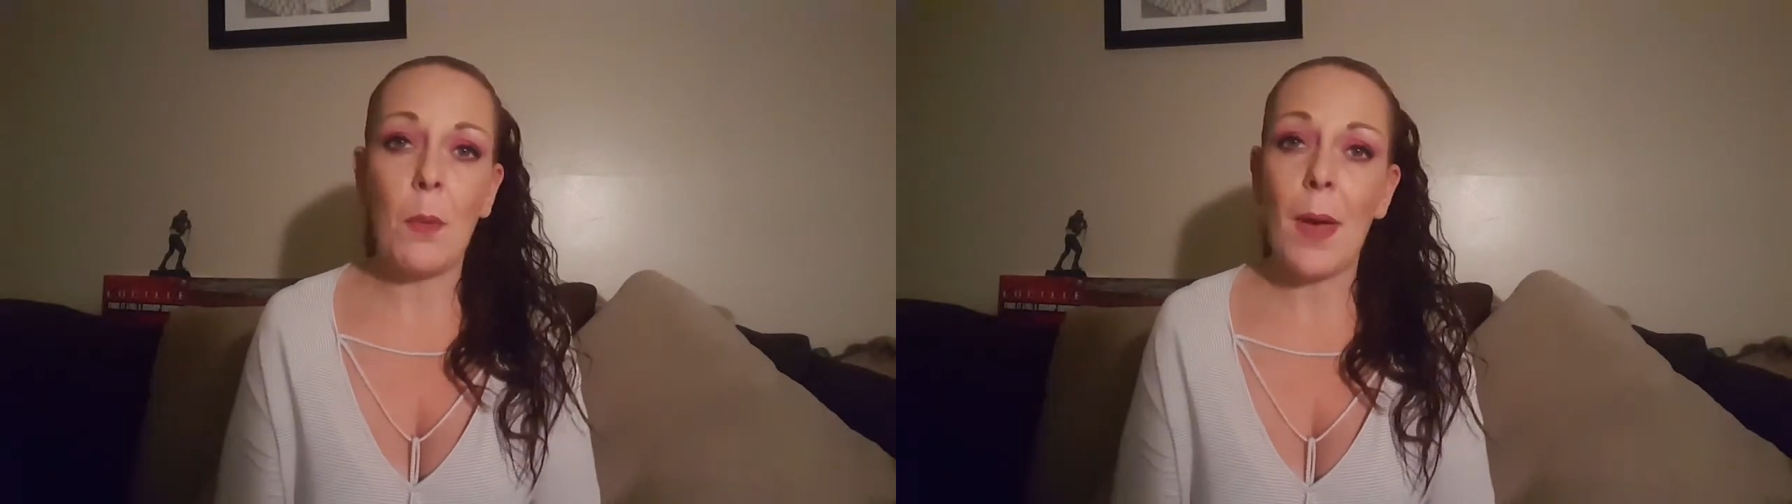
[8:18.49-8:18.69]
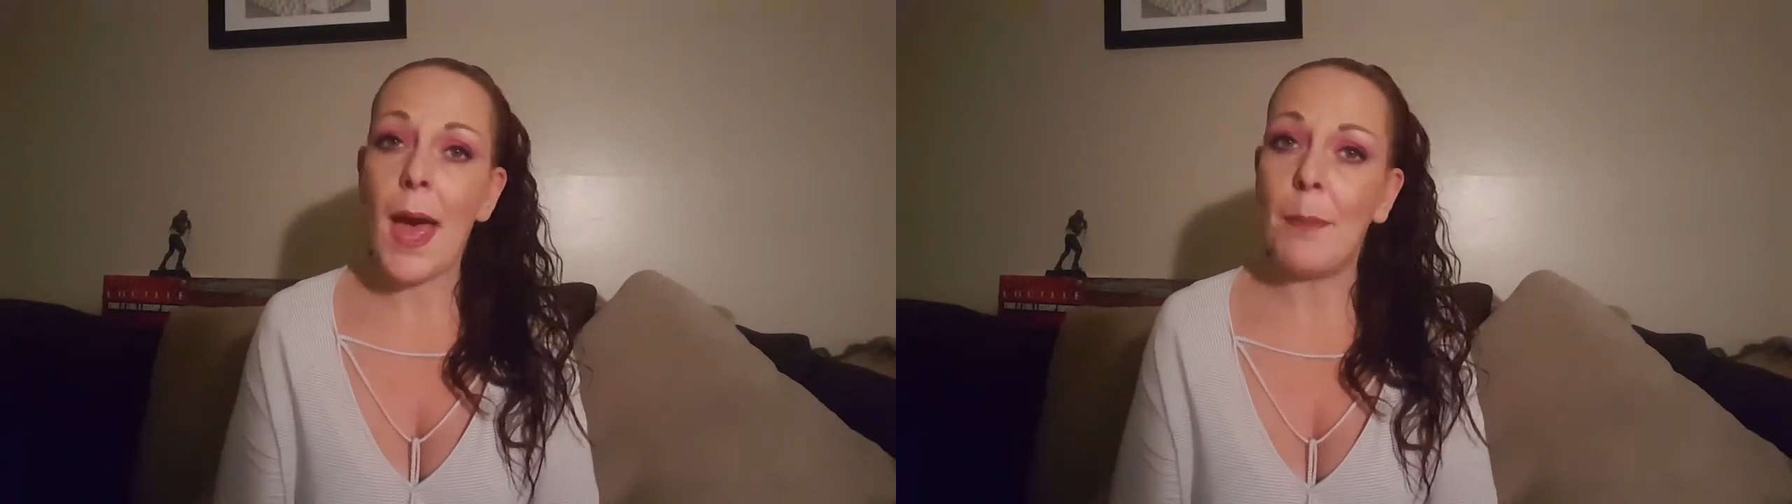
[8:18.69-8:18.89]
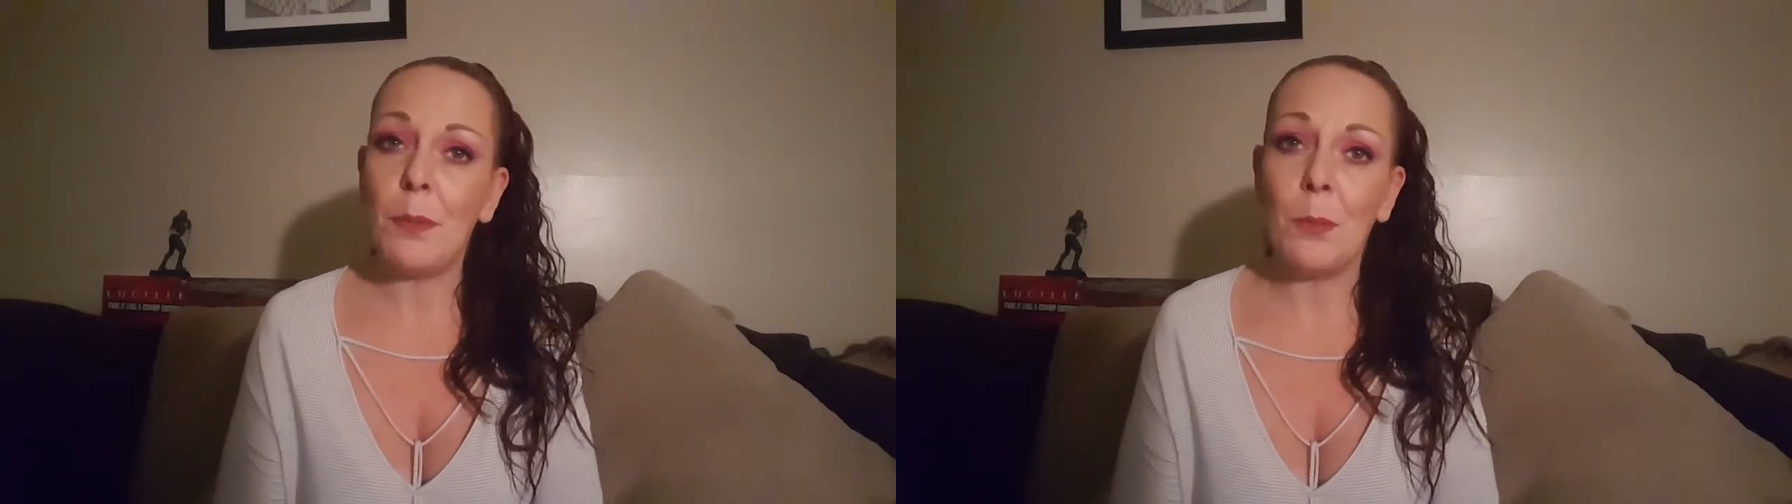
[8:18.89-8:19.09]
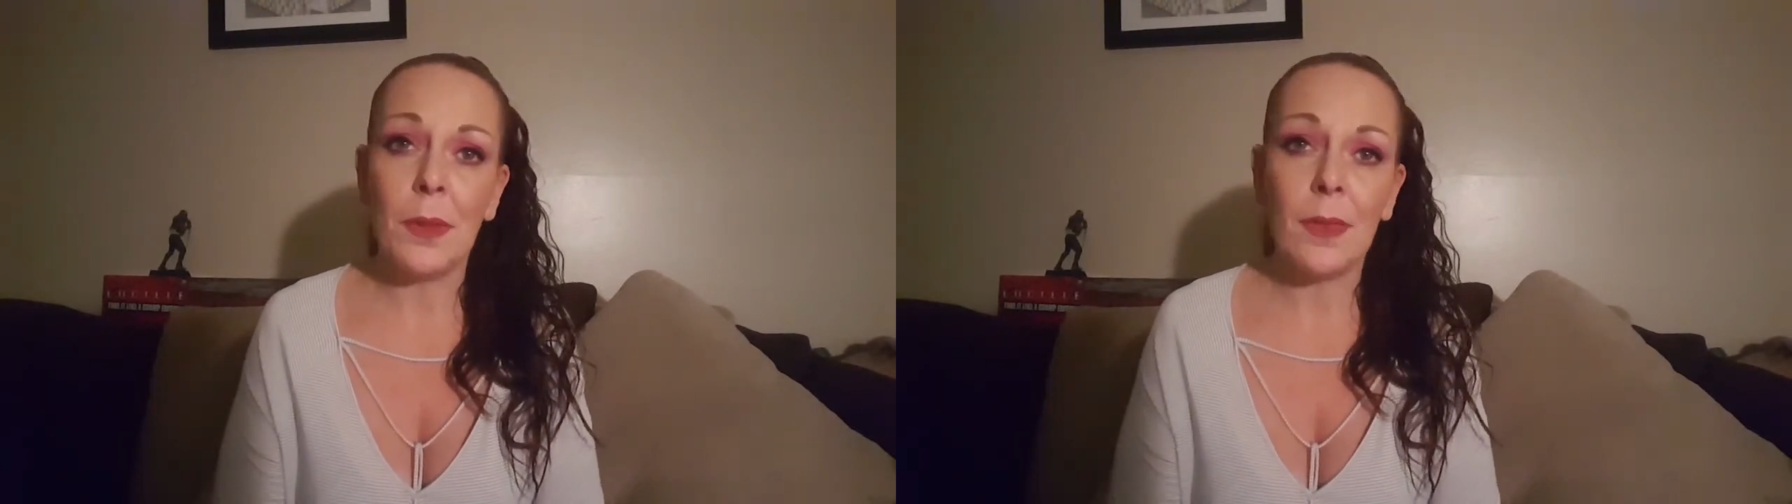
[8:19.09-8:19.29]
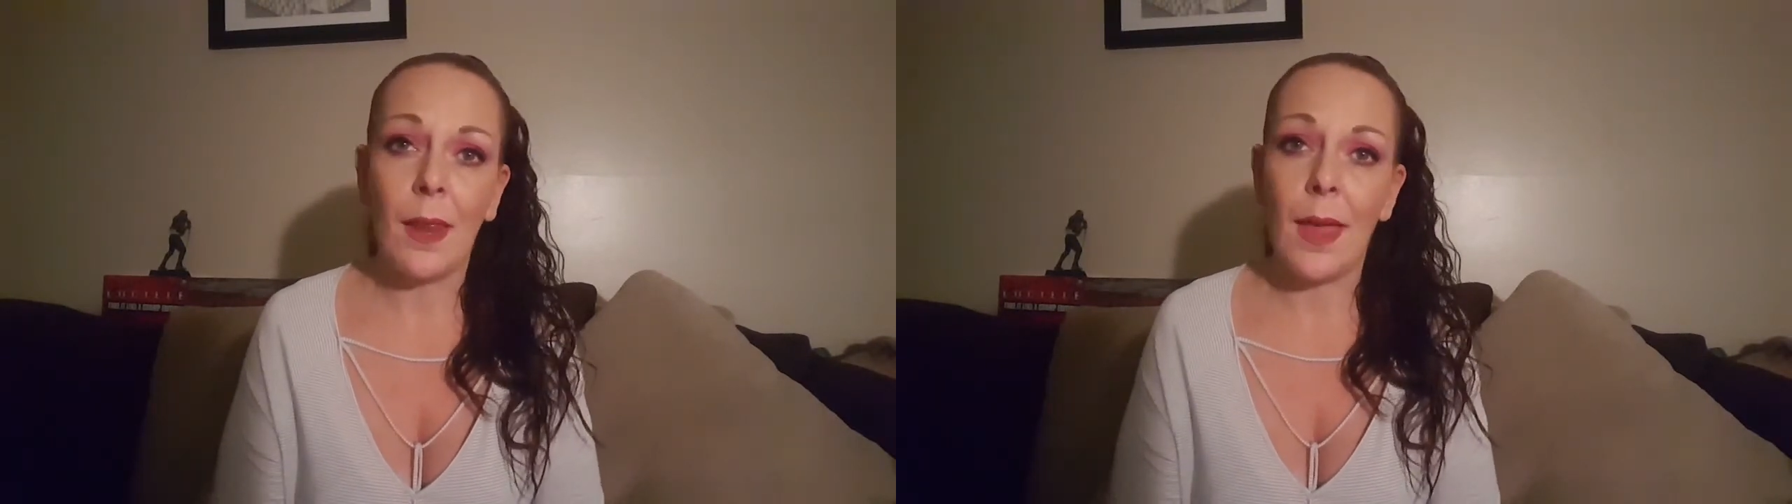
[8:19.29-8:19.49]
what happened
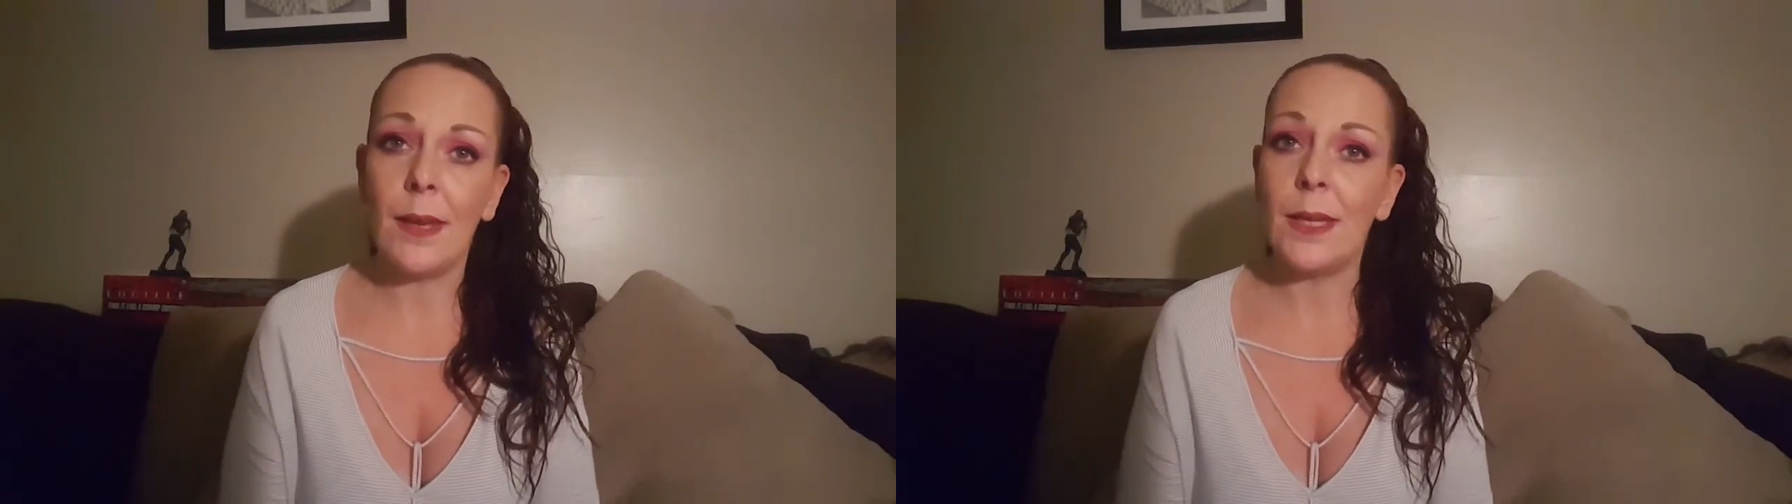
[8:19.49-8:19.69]
with Glenn.